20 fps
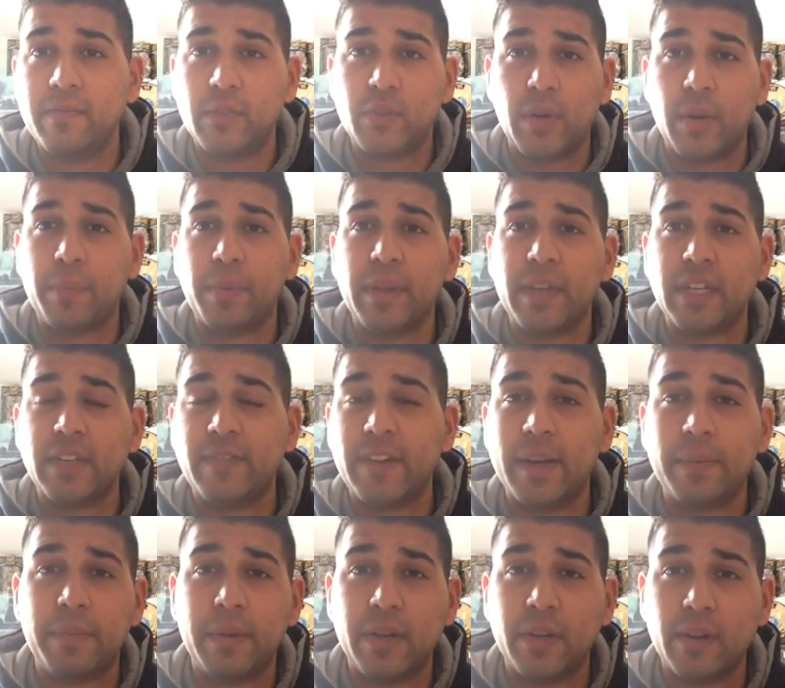Triple H
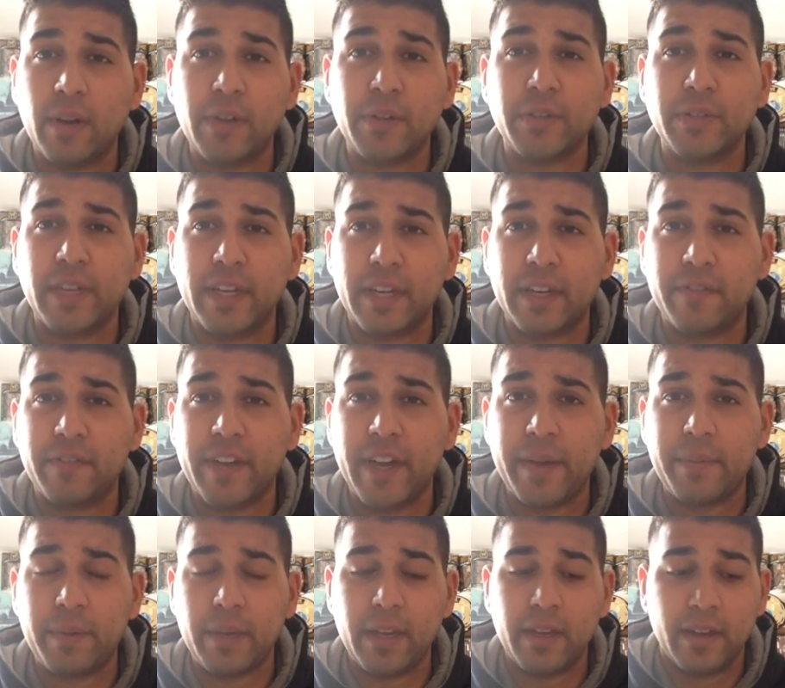VIP or Undertaker
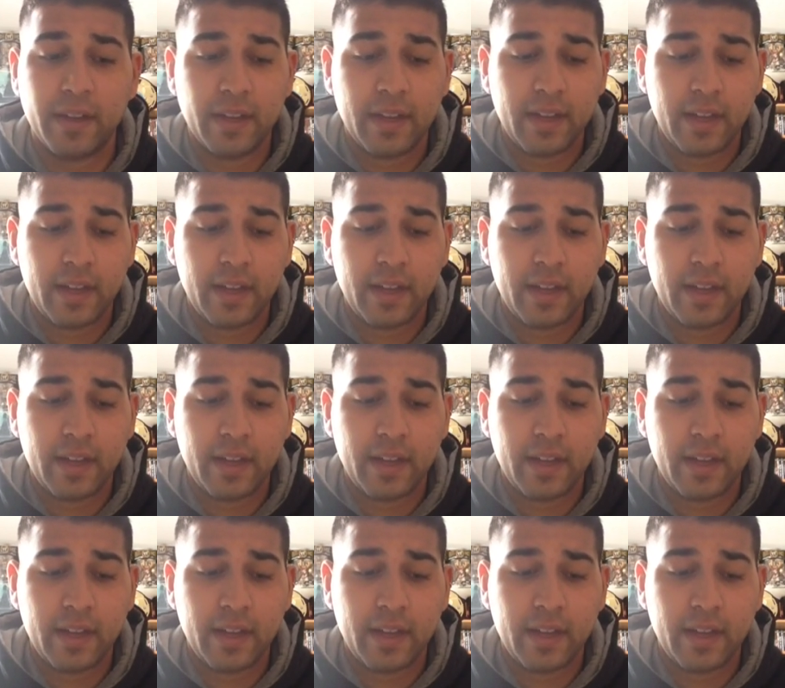VIP.